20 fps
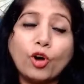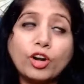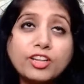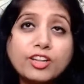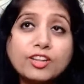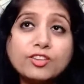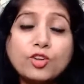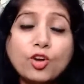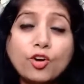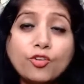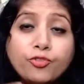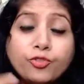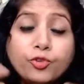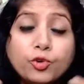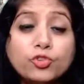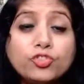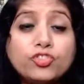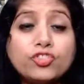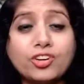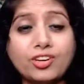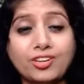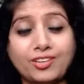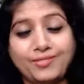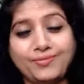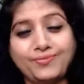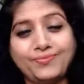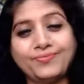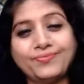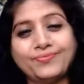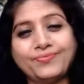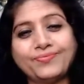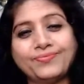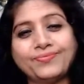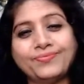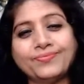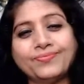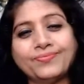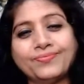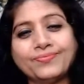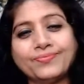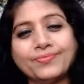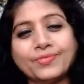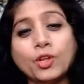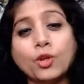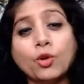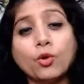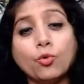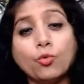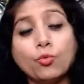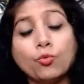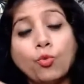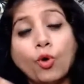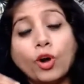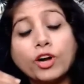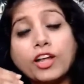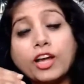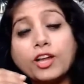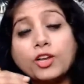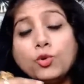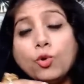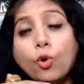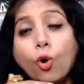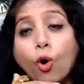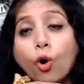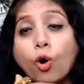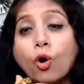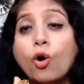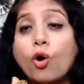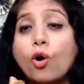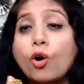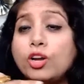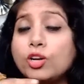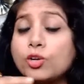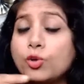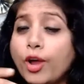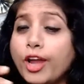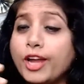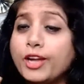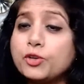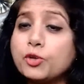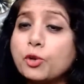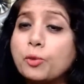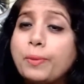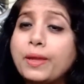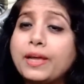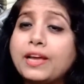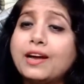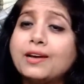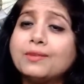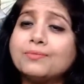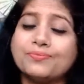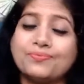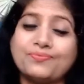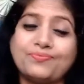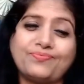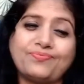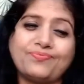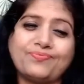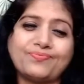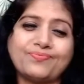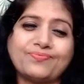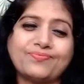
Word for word: What is your future? What are you all going to become?